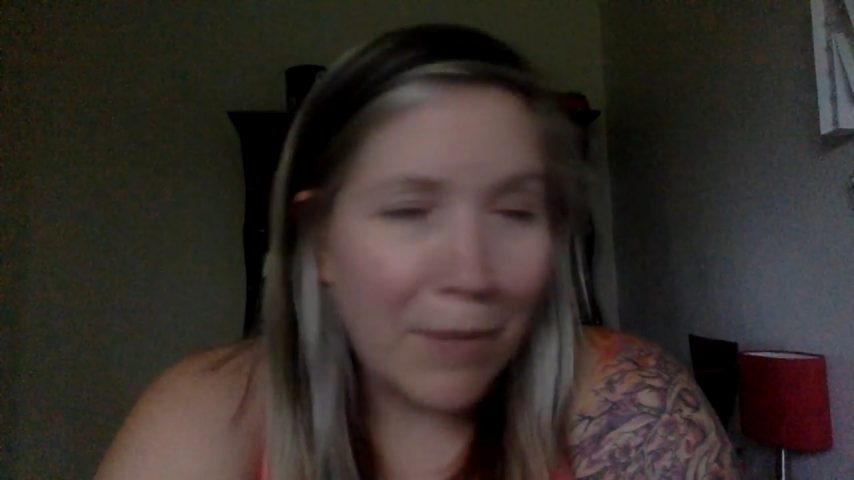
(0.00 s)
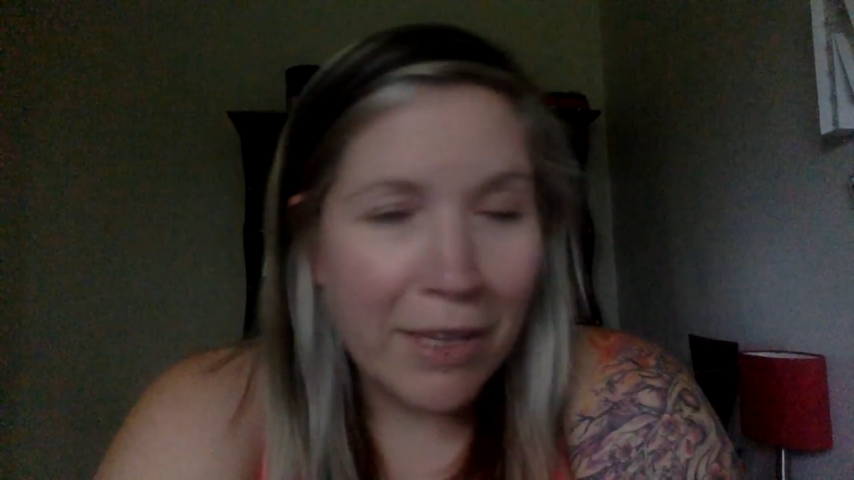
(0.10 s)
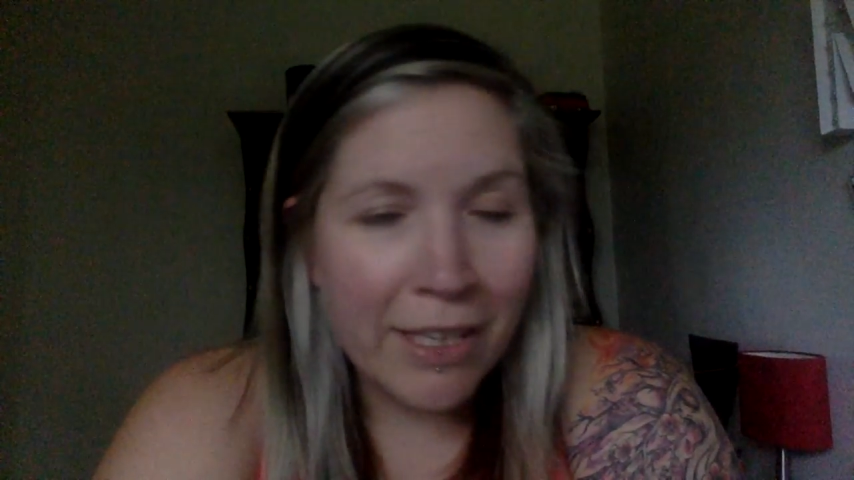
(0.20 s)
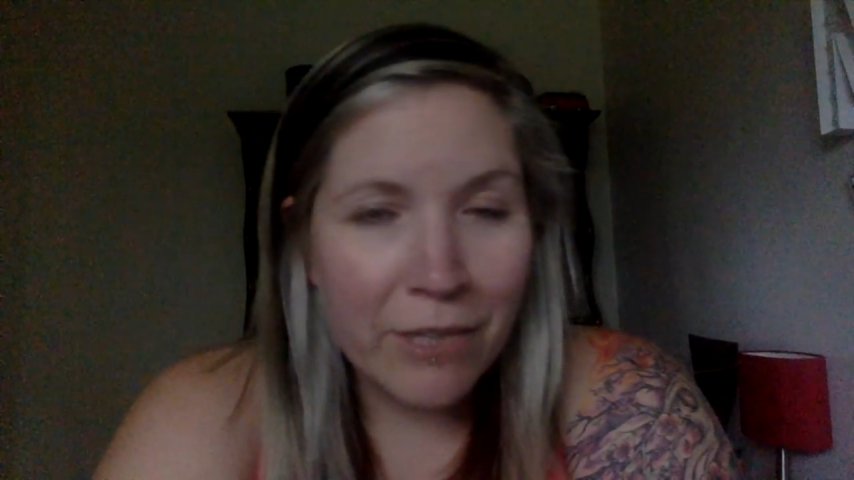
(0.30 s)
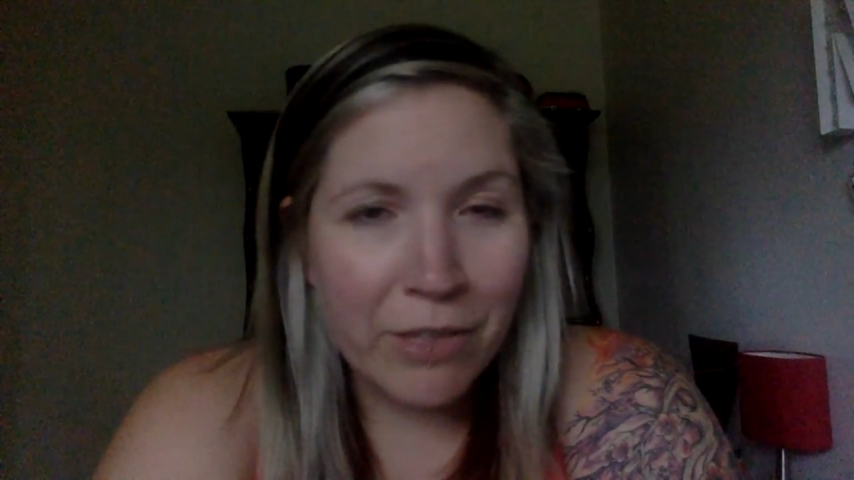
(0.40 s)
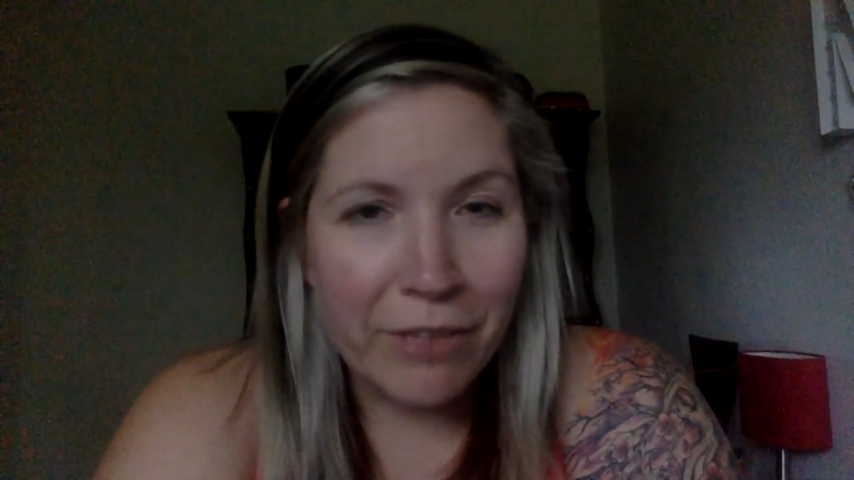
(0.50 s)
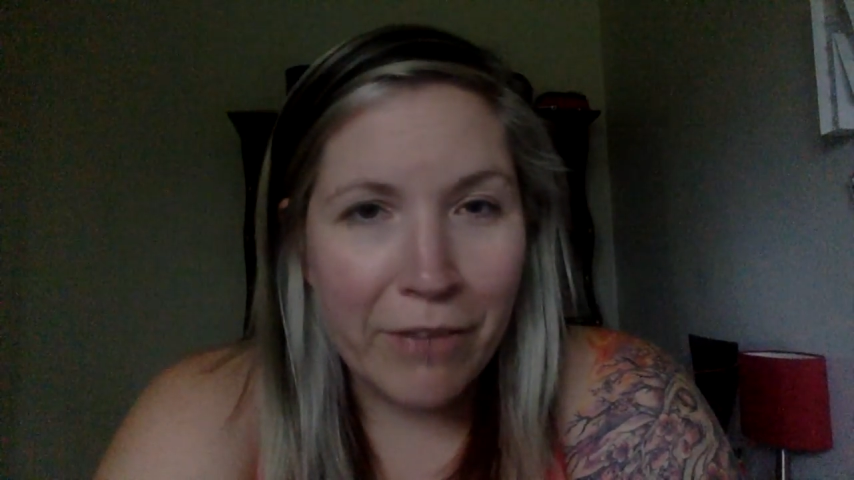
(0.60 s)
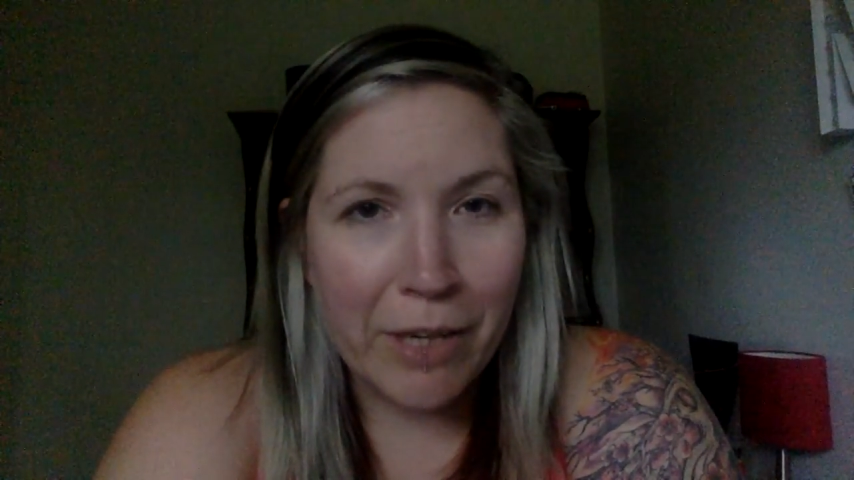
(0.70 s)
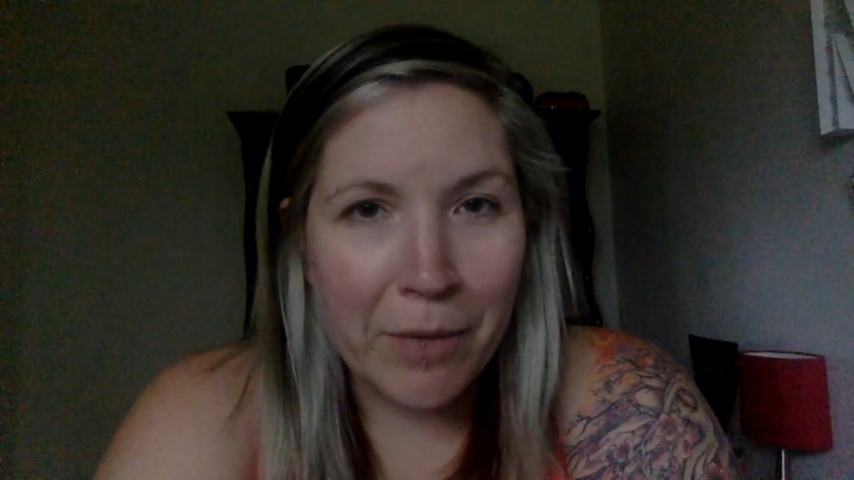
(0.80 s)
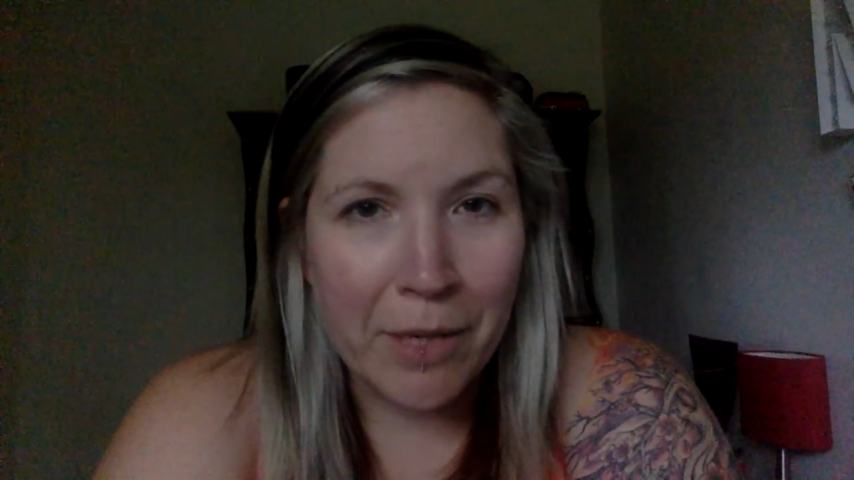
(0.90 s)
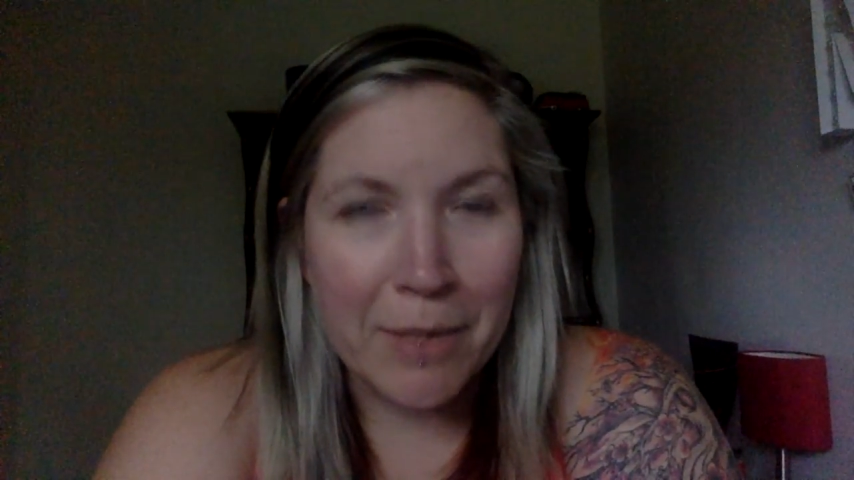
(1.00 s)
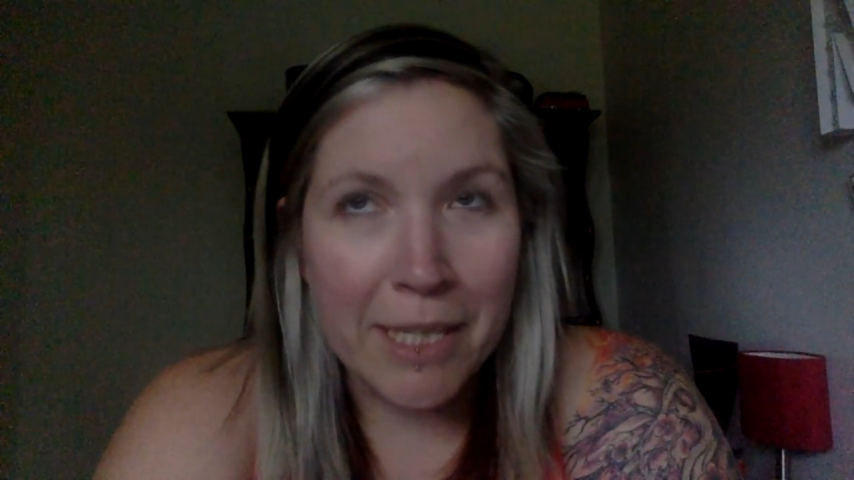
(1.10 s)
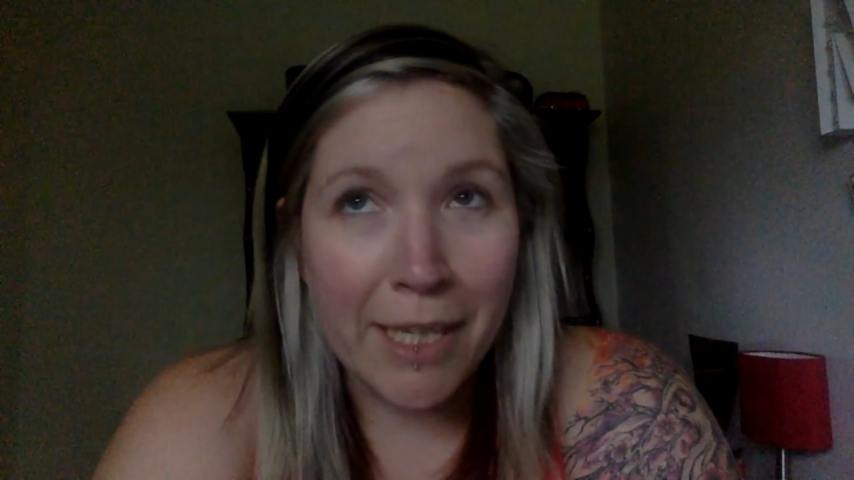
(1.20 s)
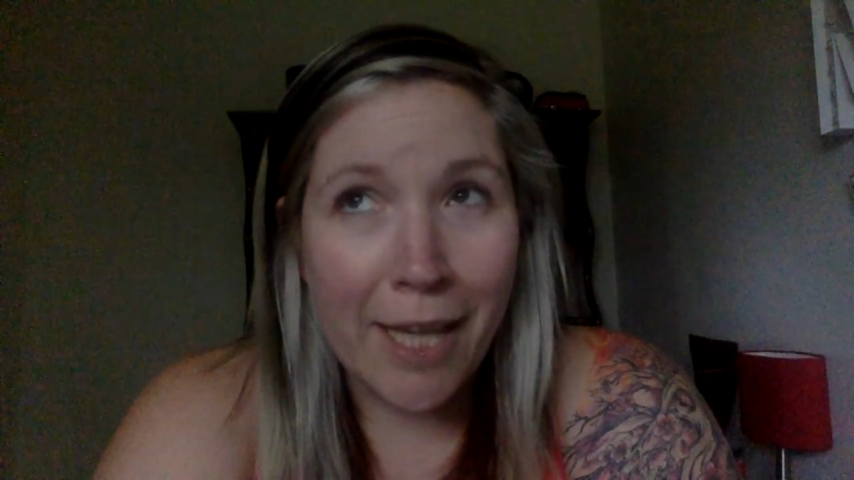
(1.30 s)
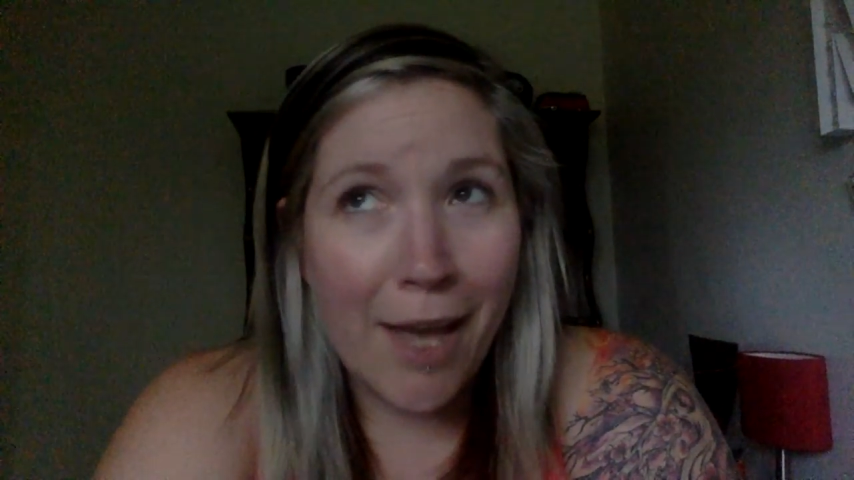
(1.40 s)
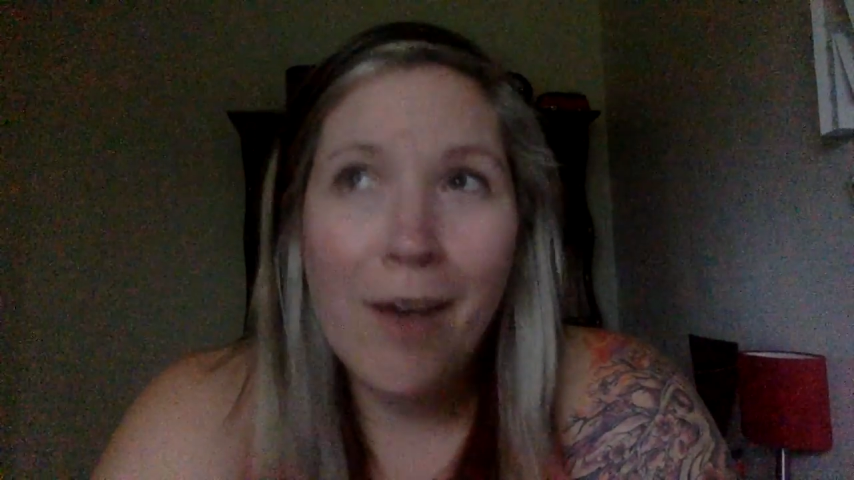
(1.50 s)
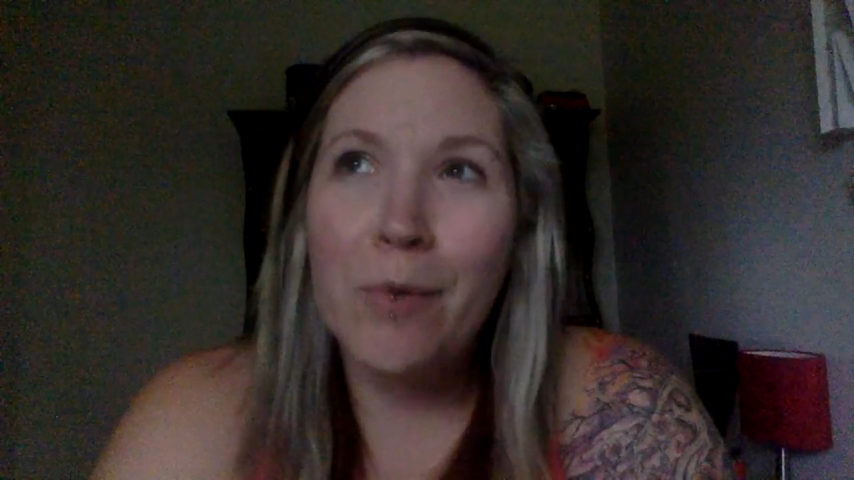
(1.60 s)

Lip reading: why I think it's really funny when I was like, yeah,